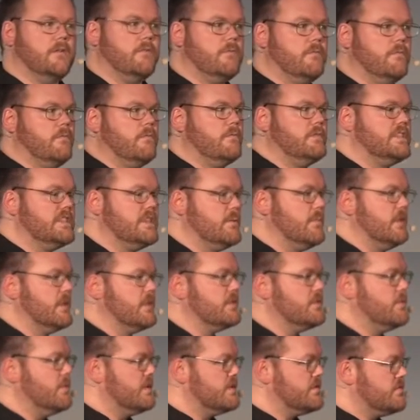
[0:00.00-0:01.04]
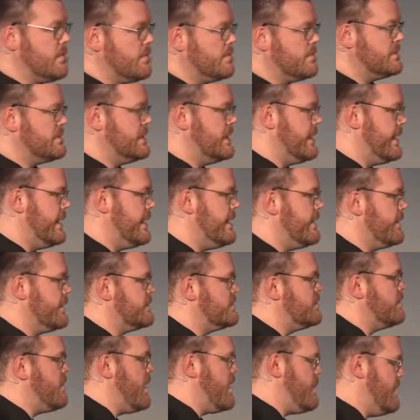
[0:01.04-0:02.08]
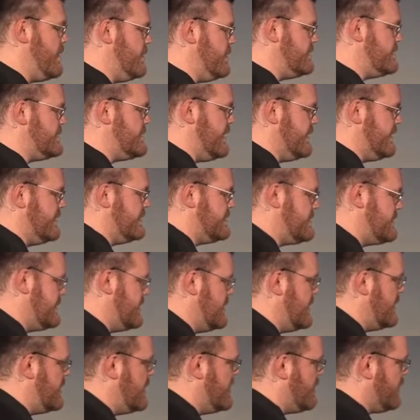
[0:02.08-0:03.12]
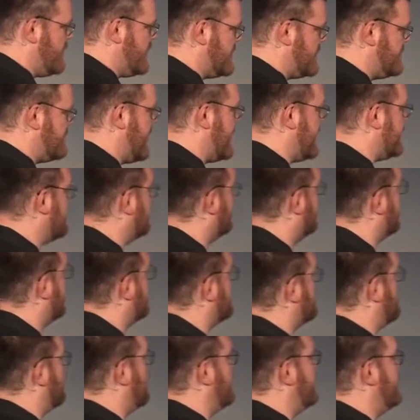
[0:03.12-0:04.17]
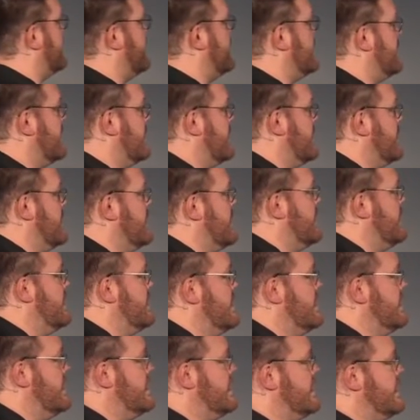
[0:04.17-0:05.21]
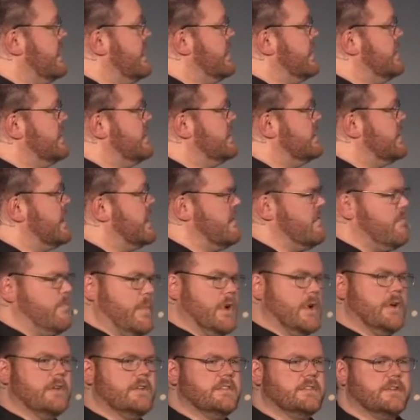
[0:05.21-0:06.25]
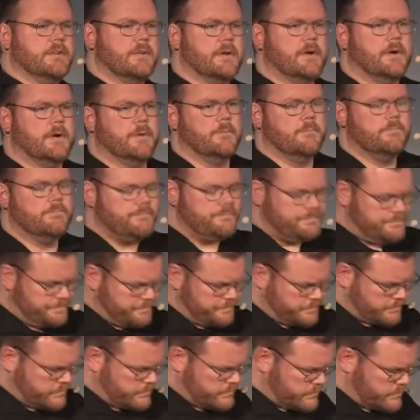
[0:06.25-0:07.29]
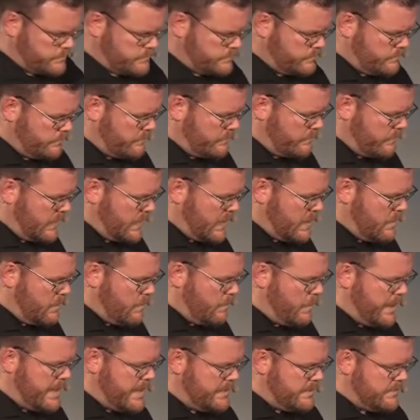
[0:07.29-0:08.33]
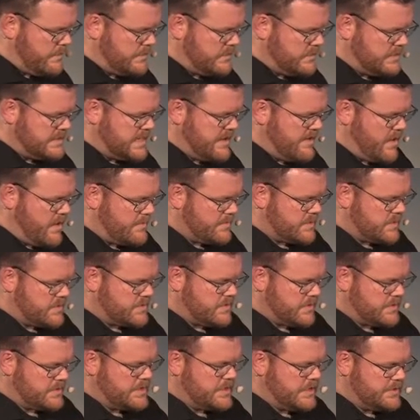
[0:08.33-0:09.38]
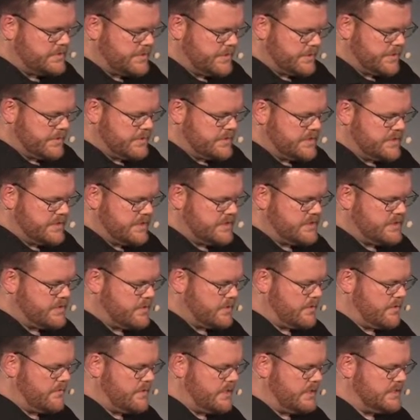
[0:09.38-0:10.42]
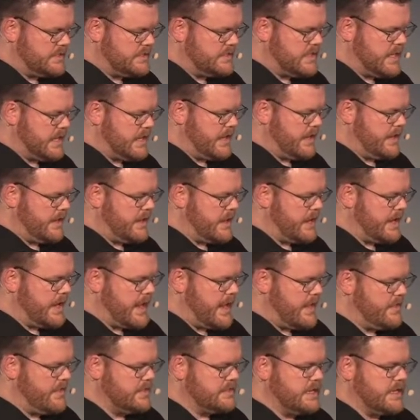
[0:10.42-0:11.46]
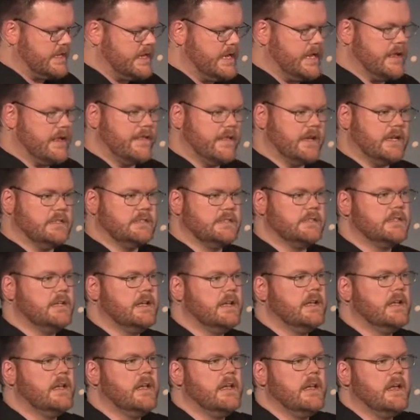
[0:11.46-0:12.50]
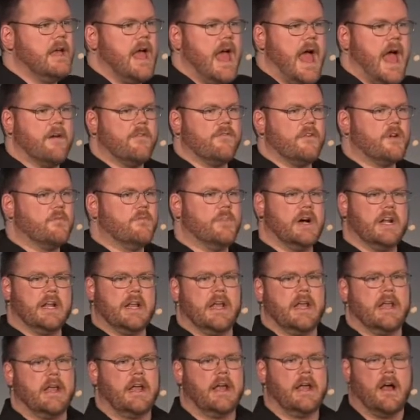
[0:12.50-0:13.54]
similar to what's represented here. So maybe you'll see this perspective as one that kind of mirrors your own. When DevOps was first introduced, it's sort of this, kind of had this idea that it's everybody,